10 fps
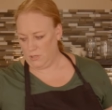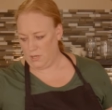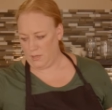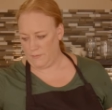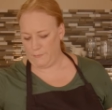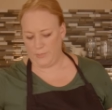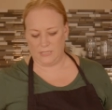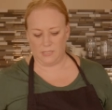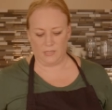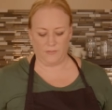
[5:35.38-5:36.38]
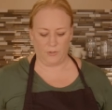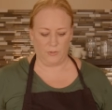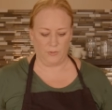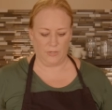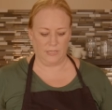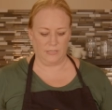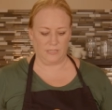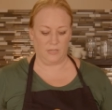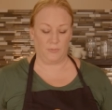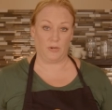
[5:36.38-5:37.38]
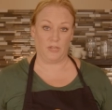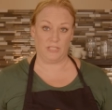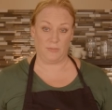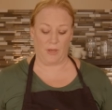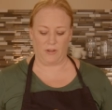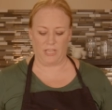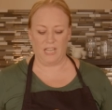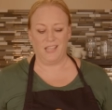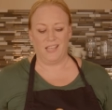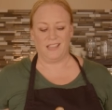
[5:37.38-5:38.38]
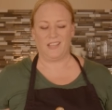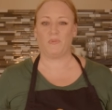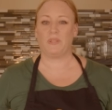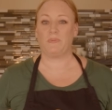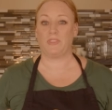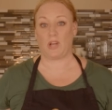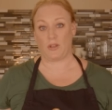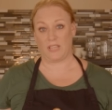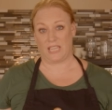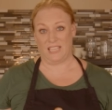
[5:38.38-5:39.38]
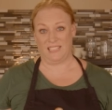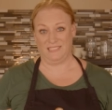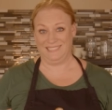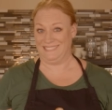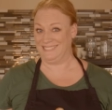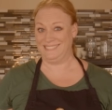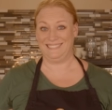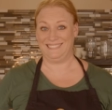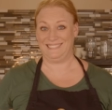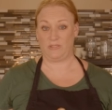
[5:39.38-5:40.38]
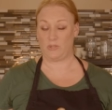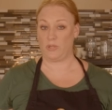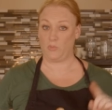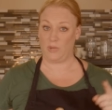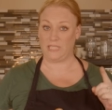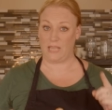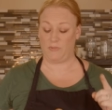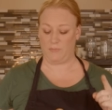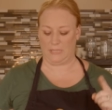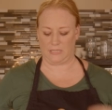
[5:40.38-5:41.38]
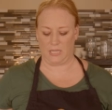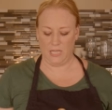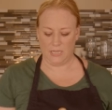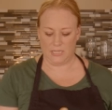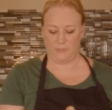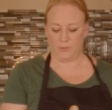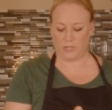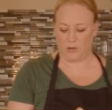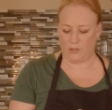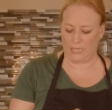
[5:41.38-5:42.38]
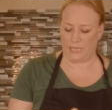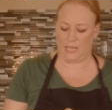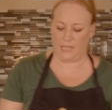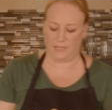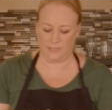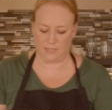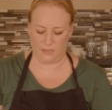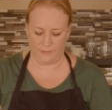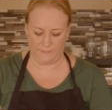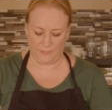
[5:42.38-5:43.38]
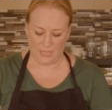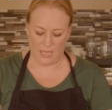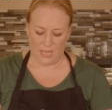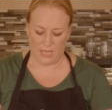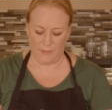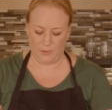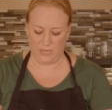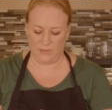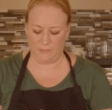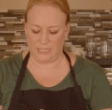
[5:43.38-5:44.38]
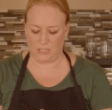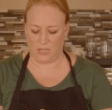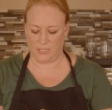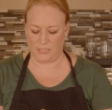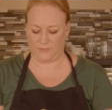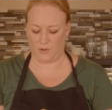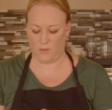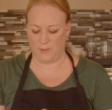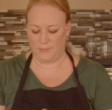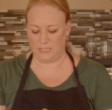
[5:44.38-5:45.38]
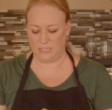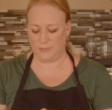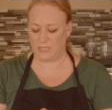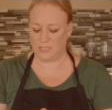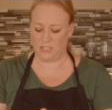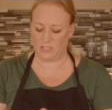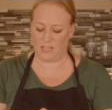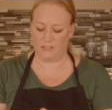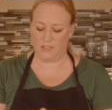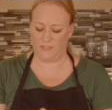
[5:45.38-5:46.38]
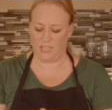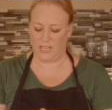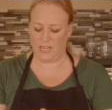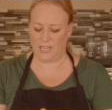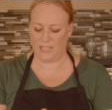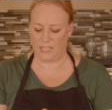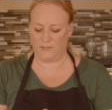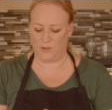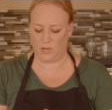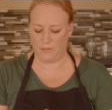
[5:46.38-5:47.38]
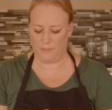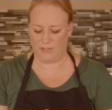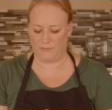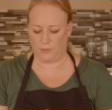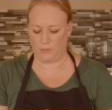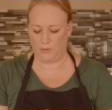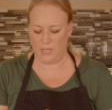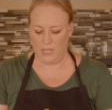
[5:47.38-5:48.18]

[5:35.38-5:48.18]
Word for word: um, pizza lover who is a purist about it, they don't really put the garlic in. There's only one type of pizza that they put the garlic in, and um, I put it in my sauce for all my pizzas because I just, I love it. And I think if you're gonna make food,